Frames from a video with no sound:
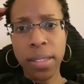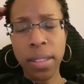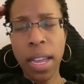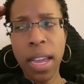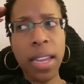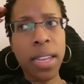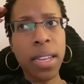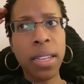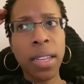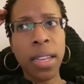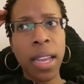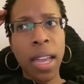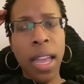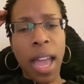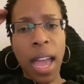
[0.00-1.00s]
Like,
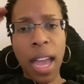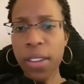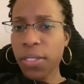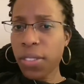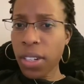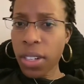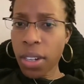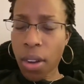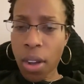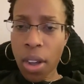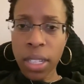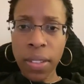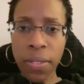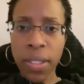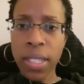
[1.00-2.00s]
after
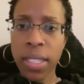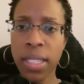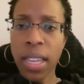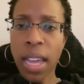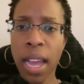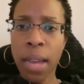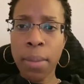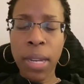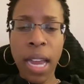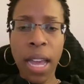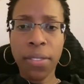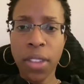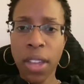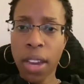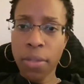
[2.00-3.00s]
all of this time and
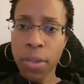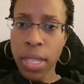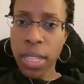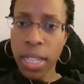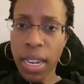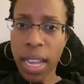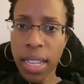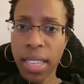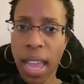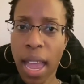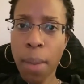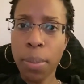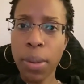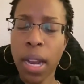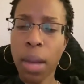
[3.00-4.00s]
after everything that's
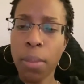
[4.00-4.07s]
happened,